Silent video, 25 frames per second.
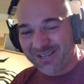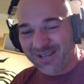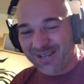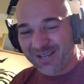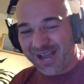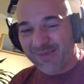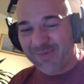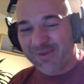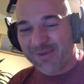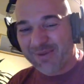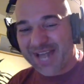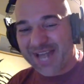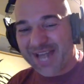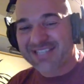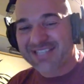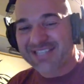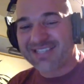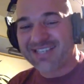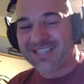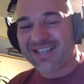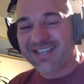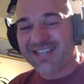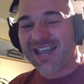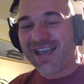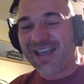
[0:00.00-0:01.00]
I mean,
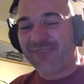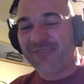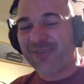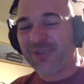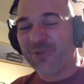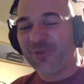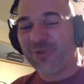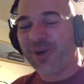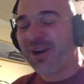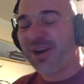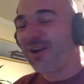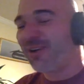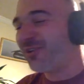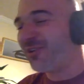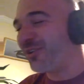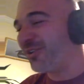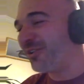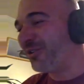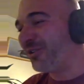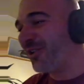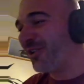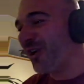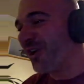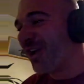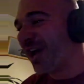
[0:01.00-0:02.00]
that's if you want
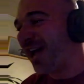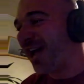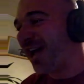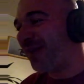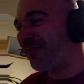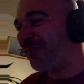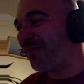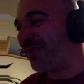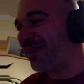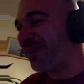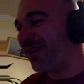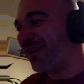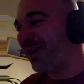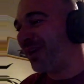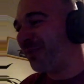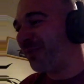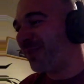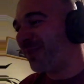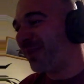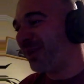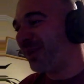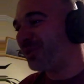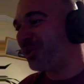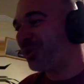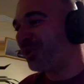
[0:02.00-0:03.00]
to learn how to,
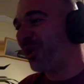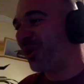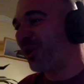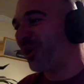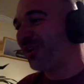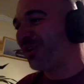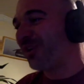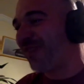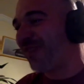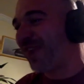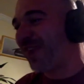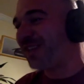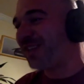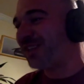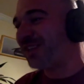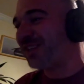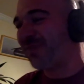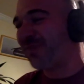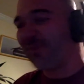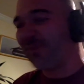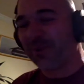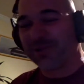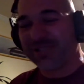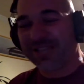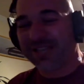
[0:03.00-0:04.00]
be a shark in fantasy
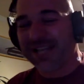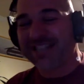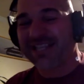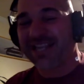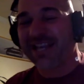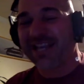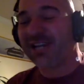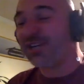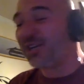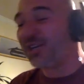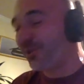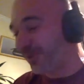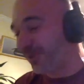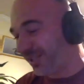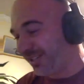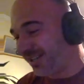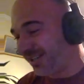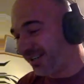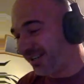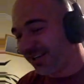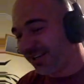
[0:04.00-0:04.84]
football, that's how you do it.